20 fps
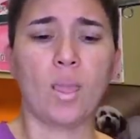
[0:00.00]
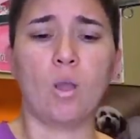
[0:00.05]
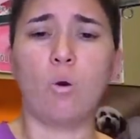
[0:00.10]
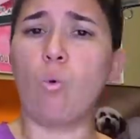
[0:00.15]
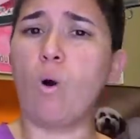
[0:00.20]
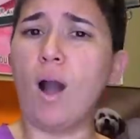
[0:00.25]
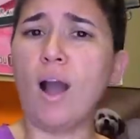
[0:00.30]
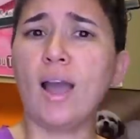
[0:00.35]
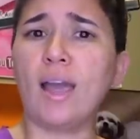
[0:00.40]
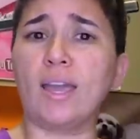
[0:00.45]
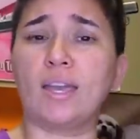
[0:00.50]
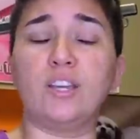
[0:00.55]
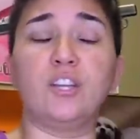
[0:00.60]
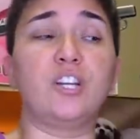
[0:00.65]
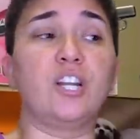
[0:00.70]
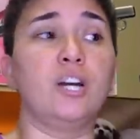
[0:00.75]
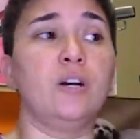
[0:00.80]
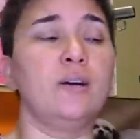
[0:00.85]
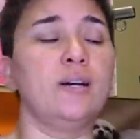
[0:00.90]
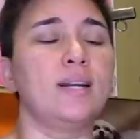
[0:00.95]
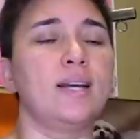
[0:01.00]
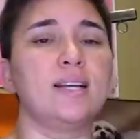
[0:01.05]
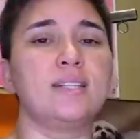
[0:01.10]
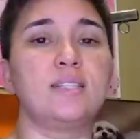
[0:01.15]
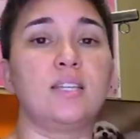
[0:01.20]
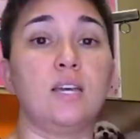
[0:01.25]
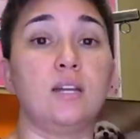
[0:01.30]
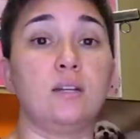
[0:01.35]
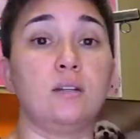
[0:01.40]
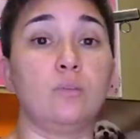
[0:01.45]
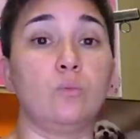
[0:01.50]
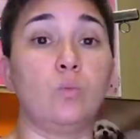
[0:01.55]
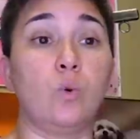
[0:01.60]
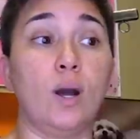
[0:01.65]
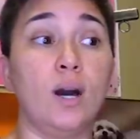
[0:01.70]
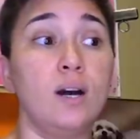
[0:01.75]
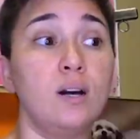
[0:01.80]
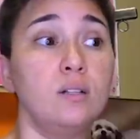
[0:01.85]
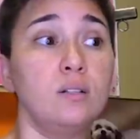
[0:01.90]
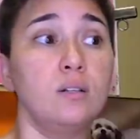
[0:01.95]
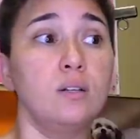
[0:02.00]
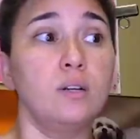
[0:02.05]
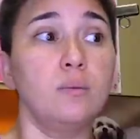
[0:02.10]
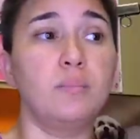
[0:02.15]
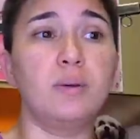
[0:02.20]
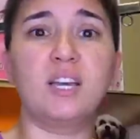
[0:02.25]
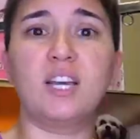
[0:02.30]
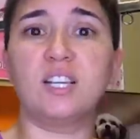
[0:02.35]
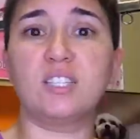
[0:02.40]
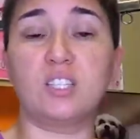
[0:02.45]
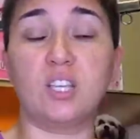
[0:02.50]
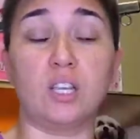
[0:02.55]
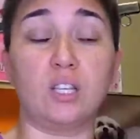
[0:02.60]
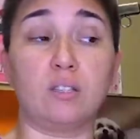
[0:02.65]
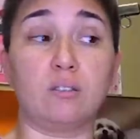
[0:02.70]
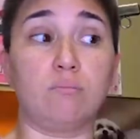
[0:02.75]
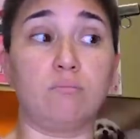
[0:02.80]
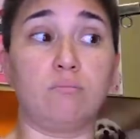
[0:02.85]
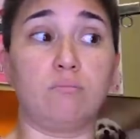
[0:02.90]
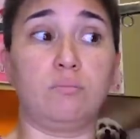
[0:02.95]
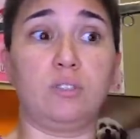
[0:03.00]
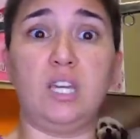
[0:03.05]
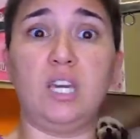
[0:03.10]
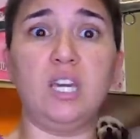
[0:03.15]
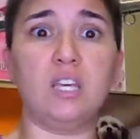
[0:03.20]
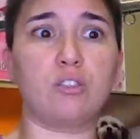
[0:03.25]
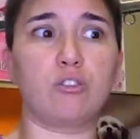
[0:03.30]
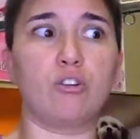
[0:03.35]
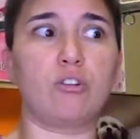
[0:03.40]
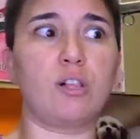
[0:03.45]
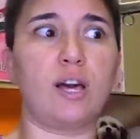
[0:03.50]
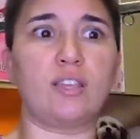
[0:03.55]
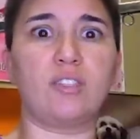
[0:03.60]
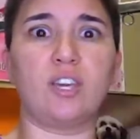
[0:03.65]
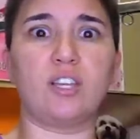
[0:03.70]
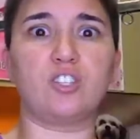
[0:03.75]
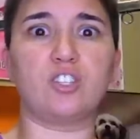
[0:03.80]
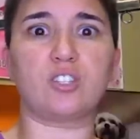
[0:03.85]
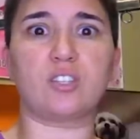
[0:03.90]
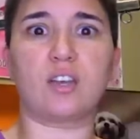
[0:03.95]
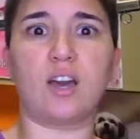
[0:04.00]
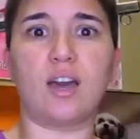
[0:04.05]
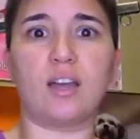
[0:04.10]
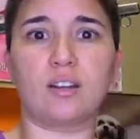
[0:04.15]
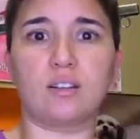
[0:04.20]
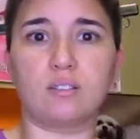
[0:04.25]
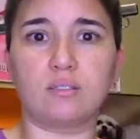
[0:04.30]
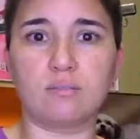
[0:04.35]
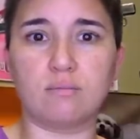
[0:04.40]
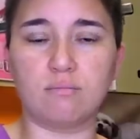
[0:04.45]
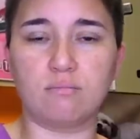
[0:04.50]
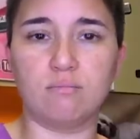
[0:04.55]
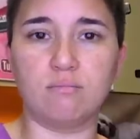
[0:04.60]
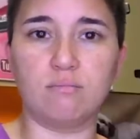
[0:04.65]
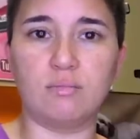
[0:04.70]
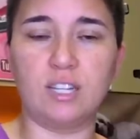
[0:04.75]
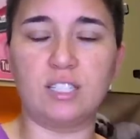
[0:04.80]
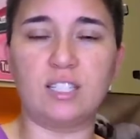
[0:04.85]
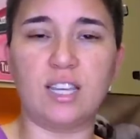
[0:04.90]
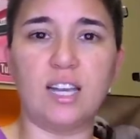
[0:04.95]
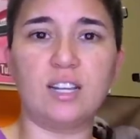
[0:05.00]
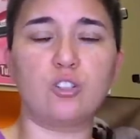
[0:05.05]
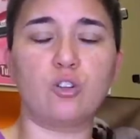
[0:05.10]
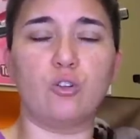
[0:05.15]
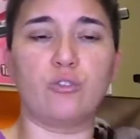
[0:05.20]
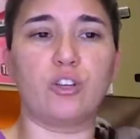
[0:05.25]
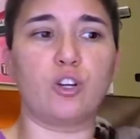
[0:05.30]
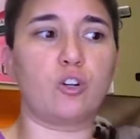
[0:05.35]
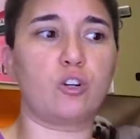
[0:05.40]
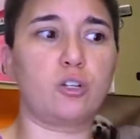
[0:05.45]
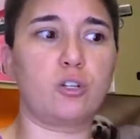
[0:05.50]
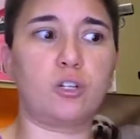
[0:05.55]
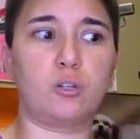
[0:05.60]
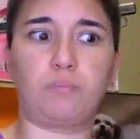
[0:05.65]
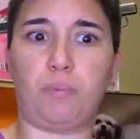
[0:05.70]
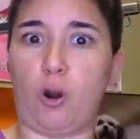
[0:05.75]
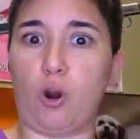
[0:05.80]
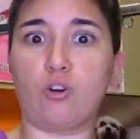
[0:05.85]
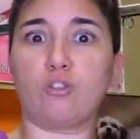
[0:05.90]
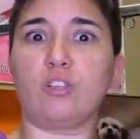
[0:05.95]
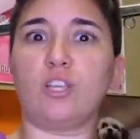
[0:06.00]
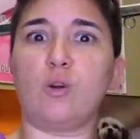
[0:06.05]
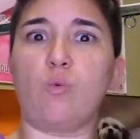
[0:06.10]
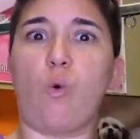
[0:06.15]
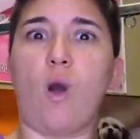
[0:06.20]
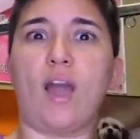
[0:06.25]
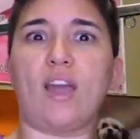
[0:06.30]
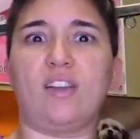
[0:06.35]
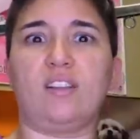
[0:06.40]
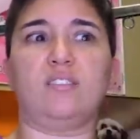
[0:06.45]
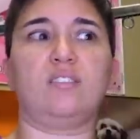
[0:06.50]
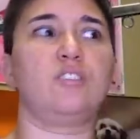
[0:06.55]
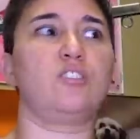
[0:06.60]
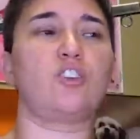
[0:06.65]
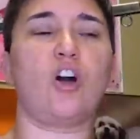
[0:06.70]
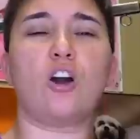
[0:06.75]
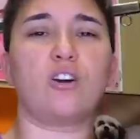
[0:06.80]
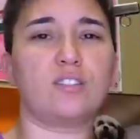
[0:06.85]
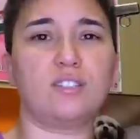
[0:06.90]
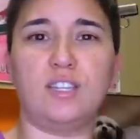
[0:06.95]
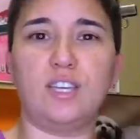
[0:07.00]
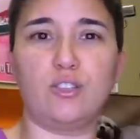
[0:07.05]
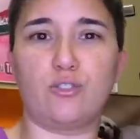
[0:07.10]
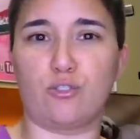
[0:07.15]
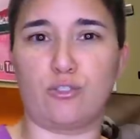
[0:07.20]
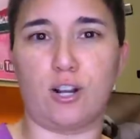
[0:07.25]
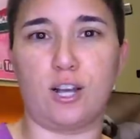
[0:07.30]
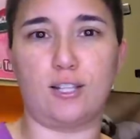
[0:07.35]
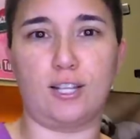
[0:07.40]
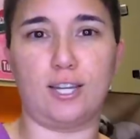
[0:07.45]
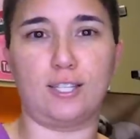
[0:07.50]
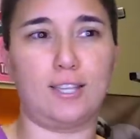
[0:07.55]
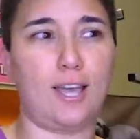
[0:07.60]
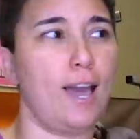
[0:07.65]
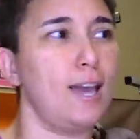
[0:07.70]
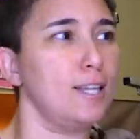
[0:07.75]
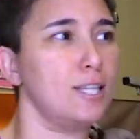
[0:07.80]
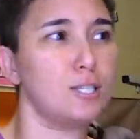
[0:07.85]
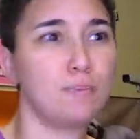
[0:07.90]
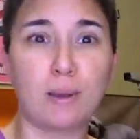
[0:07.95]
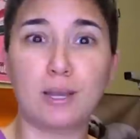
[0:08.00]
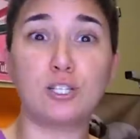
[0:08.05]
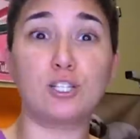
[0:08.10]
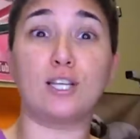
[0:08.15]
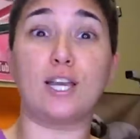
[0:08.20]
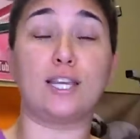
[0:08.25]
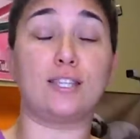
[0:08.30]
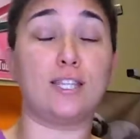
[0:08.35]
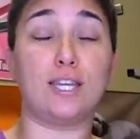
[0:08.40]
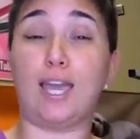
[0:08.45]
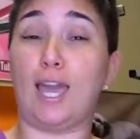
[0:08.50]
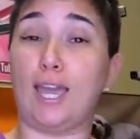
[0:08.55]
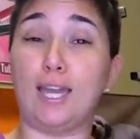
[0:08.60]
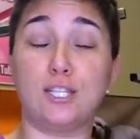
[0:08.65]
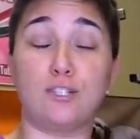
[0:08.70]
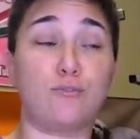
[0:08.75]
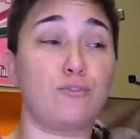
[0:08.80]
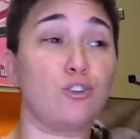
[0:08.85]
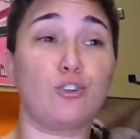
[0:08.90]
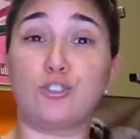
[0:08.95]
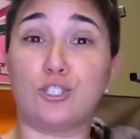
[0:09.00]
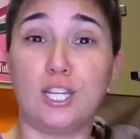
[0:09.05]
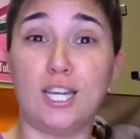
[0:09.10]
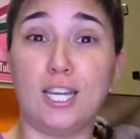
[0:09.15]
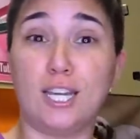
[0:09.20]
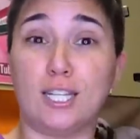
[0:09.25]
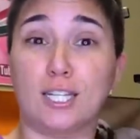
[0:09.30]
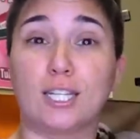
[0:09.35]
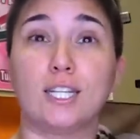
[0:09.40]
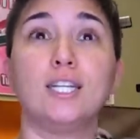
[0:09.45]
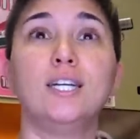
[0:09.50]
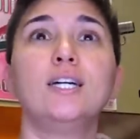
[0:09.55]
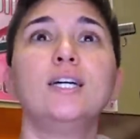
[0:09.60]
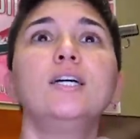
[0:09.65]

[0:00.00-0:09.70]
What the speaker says: why, you know? And I said, well, because the teeth look like they just got a dental. They're pearly white. Dog's teeth are not like that, especially at the age of 13.